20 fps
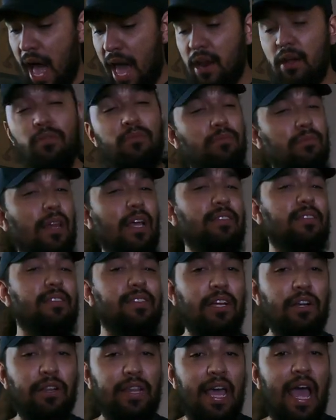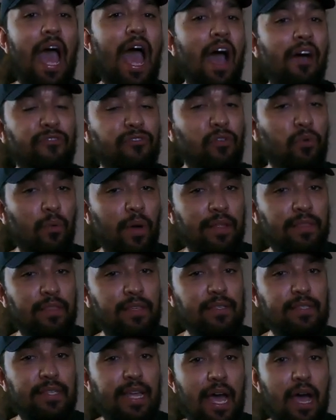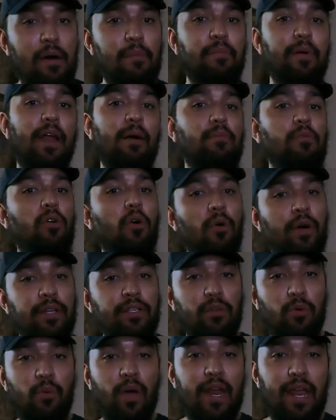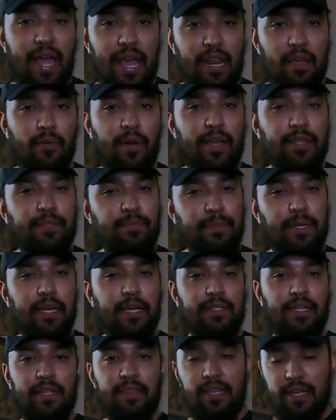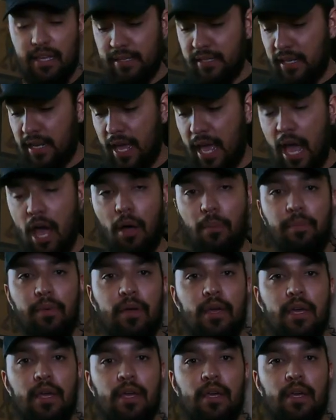I don't necessarily have to wet this down, but I'm going to wet it anyways because I think it's gonna help